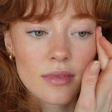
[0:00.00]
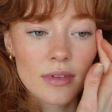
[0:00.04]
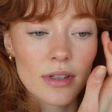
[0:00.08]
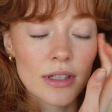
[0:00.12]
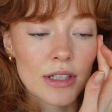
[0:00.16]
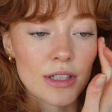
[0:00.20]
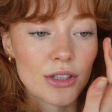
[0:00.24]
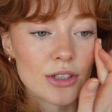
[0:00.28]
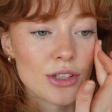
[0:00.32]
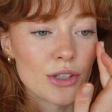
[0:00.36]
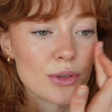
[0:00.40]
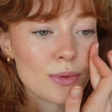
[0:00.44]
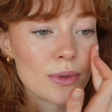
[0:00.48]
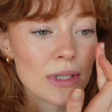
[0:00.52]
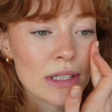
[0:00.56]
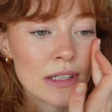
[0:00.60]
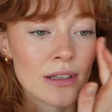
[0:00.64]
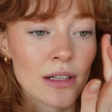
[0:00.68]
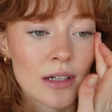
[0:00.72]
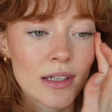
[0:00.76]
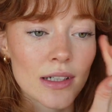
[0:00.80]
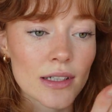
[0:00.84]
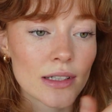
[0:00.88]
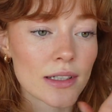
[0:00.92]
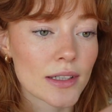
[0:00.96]
and dewy
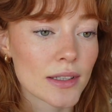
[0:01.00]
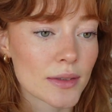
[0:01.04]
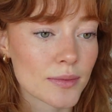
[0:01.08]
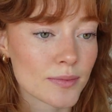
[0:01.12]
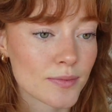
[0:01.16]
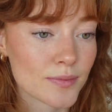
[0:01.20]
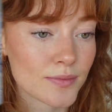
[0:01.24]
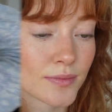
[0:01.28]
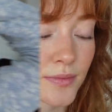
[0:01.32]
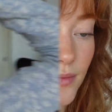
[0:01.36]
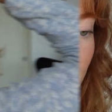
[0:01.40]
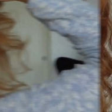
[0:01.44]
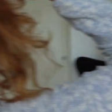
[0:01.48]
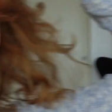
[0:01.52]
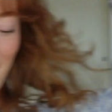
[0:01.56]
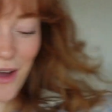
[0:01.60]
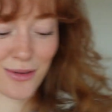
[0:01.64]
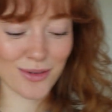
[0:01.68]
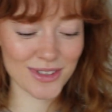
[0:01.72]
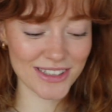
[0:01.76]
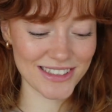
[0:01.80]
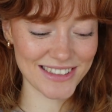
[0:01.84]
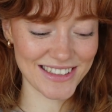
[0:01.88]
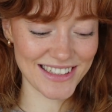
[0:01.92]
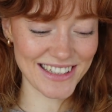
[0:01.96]
look. That
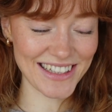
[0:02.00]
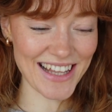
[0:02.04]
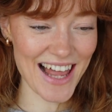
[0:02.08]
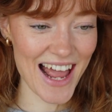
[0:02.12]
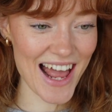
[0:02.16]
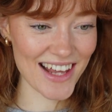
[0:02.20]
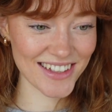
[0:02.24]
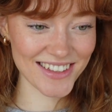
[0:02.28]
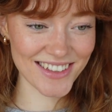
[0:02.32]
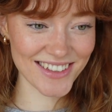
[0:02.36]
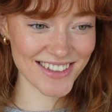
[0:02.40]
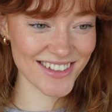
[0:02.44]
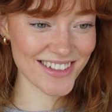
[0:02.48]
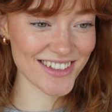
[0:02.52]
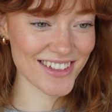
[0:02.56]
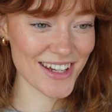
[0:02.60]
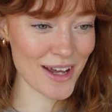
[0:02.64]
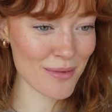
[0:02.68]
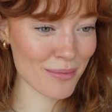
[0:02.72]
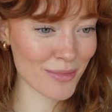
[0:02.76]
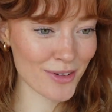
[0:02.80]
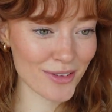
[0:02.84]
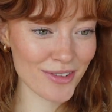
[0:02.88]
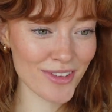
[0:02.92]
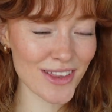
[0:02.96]
was the last
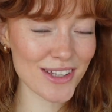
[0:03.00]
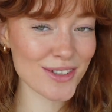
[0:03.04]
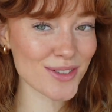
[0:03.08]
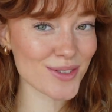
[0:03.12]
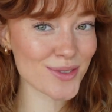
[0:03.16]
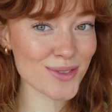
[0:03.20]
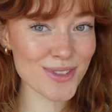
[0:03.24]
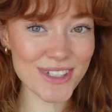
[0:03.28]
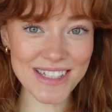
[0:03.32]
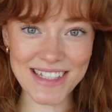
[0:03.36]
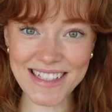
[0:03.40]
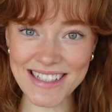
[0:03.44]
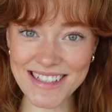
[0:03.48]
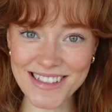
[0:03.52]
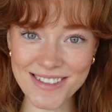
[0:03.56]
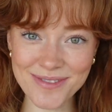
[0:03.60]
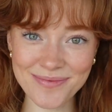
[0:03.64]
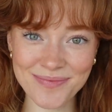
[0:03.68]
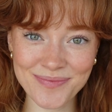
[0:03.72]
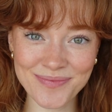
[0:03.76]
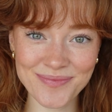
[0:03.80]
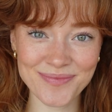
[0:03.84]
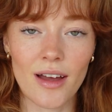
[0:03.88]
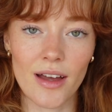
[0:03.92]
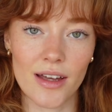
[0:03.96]
step of this routine.
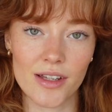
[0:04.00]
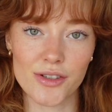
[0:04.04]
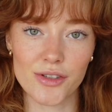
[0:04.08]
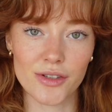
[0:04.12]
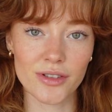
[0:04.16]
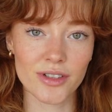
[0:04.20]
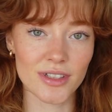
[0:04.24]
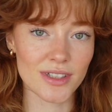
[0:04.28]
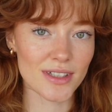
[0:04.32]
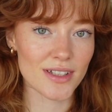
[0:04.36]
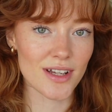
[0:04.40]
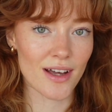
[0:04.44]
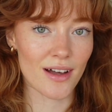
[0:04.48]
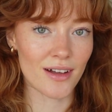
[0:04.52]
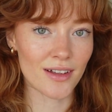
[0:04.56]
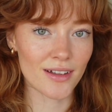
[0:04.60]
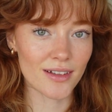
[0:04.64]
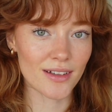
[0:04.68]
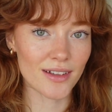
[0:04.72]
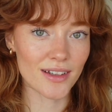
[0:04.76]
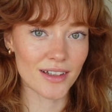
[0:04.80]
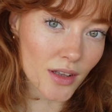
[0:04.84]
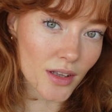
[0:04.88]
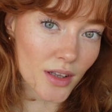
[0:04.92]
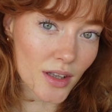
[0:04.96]
As you can tell,
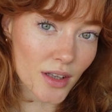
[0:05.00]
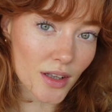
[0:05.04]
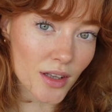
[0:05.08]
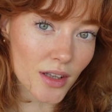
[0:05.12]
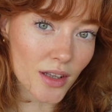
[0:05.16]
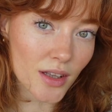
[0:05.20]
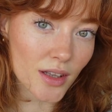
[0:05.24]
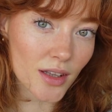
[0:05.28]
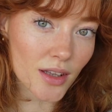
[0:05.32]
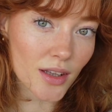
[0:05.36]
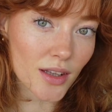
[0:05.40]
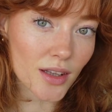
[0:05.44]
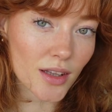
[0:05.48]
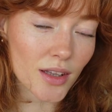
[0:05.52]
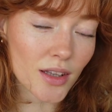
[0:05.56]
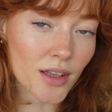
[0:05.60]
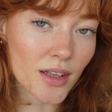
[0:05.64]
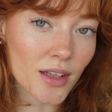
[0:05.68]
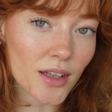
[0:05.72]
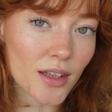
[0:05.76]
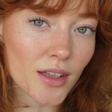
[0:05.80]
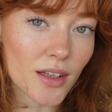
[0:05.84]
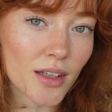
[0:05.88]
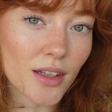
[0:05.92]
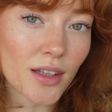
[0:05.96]
it's very
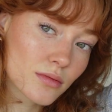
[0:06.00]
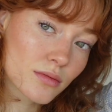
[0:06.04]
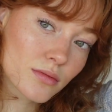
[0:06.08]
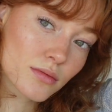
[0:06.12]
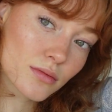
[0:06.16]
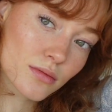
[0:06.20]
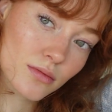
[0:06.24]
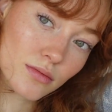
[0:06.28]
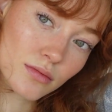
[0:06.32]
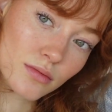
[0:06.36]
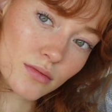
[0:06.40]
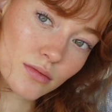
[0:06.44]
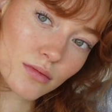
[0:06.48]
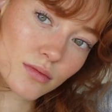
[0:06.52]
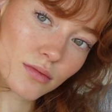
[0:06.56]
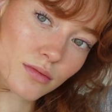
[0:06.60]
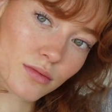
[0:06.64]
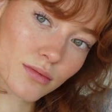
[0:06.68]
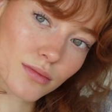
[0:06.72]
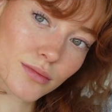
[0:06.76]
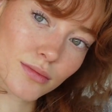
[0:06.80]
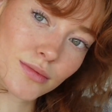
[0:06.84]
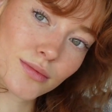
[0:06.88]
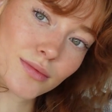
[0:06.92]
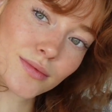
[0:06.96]
subtle and
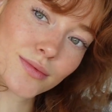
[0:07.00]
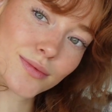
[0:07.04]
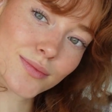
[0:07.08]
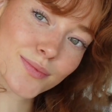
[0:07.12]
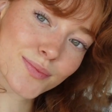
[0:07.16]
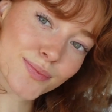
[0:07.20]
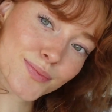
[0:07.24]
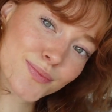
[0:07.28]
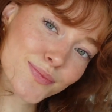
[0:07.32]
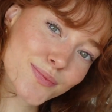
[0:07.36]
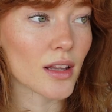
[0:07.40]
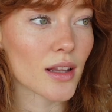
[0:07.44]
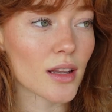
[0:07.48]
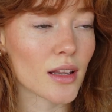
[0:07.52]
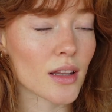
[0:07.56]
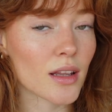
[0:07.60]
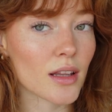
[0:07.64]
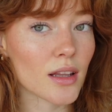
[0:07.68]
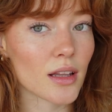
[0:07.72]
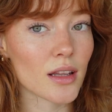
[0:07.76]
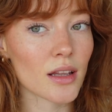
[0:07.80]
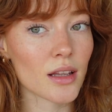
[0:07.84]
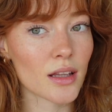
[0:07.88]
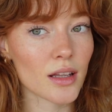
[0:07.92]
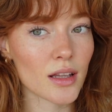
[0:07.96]
very natural,
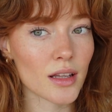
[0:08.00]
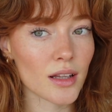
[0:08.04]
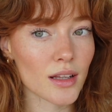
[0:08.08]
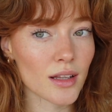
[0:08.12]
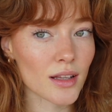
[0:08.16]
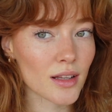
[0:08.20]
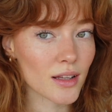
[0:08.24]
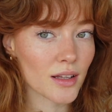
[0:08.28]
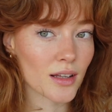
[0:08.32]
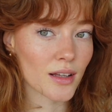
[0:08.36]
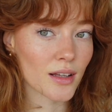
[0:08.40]
which